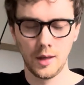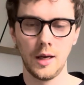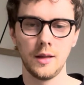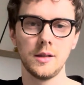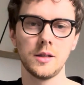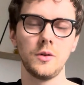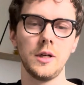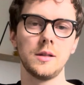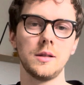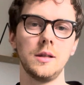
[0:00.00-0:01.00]
And this
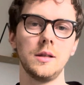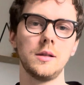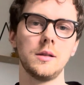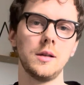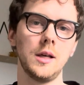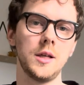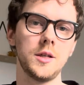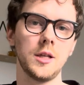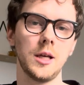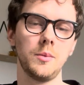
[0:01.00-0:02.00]
creates this
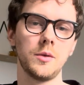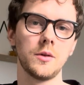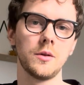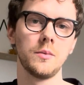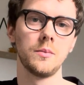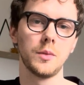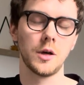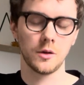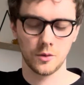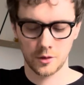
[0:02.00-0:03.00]
A-shaped bar
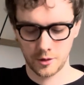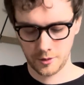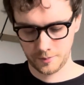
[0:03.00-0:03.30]
chord.